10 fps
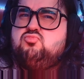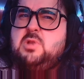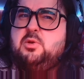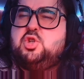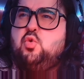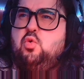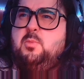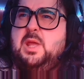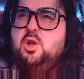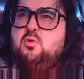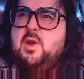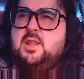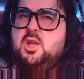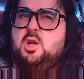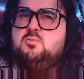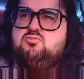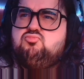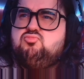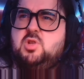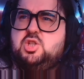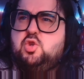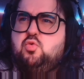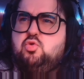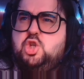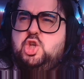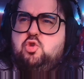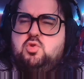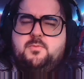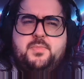That was a cool amigo right there. That's a cool dude.